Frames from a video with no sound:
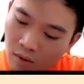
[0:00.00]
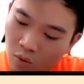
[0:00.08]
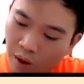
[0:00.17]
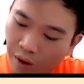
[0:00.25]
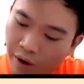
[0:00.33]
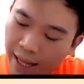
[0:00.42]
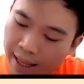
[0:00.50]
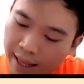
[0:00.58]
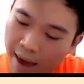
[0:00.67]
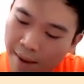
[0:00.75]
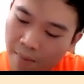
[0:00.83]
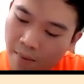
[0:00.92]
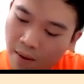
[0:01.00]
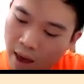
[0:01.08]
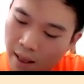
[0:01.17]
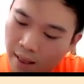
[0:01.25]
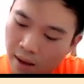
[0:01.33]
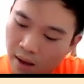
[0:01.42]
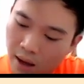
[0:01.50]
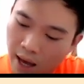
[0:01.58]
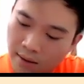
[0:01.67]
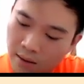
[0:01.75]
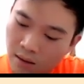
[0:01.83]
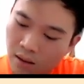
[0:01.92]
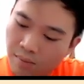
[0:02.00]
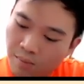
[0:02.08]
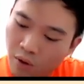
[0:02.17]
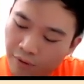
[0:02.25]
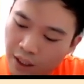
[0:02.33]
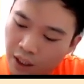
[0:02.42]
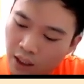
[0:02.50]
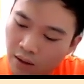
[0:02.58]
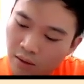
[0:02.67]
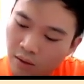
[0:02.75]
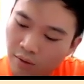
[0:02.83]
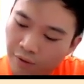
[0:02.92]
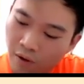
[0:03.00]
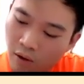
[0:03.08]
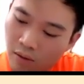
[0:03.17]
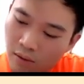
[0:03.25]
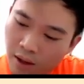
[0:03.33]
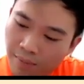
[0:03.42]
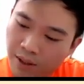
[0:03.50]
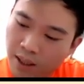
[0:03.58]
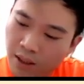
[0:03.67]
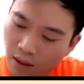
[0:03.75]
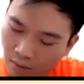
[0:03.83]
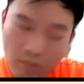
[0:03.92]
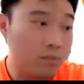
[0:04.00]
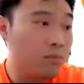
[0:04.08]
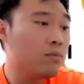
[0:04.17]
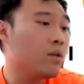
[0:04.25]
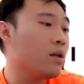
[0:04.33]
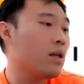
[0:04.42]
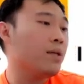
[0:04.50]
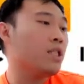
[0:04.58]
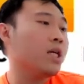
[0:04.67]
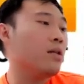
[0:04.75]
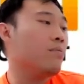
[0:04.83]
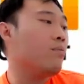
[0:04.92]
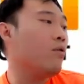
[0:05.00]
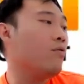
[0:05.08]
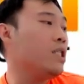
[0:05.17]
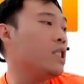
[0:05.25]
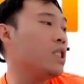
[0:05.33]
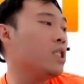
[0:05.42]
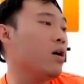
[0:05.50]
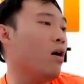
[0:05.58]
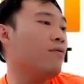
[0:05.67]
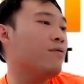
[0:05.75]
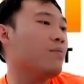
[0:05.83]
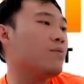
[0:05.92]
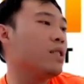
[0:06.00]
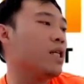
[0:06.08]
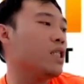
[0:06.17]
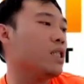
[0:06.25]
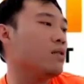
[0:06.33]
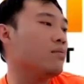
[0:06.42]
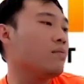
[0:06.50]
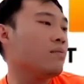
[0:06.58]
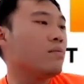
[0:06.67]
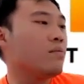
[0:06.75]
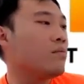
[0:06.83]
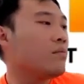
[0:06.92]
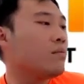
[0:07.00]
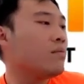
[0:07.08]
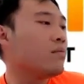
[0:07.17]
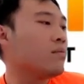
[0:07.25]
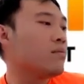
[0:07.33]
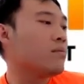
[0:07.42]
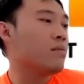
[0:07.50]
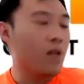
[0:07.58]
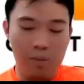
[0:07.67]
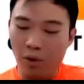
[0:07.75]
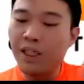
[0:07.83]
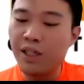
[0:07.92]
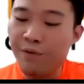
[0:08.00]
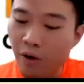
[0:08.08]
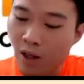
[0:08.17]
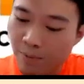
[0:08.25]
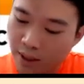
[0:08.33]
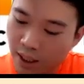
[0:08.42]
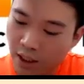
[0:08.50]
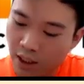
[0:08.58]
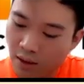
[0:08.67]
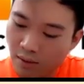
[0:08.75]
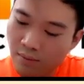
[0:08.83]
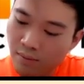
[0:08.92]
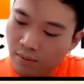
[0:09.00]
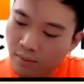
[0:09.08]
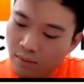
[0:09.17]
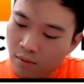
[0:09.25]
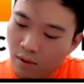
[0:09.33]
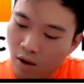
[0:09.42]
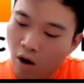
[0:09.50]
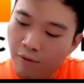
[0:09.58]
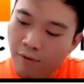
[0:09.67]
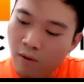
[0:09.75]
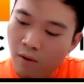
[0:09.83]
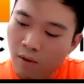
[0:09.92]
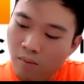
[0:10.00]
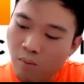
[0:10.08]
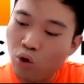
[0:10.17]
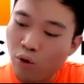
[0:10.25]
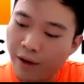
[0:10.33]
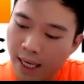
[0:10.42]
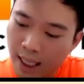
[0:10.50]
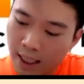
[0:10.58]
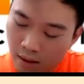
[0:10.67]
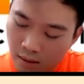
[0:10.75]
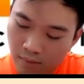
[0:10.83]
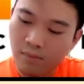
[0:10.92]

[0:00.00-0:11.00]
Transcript: We write them as provision for depreciation. Let me check. Provision of depreciation. A provision for depreciation of motor vehicle.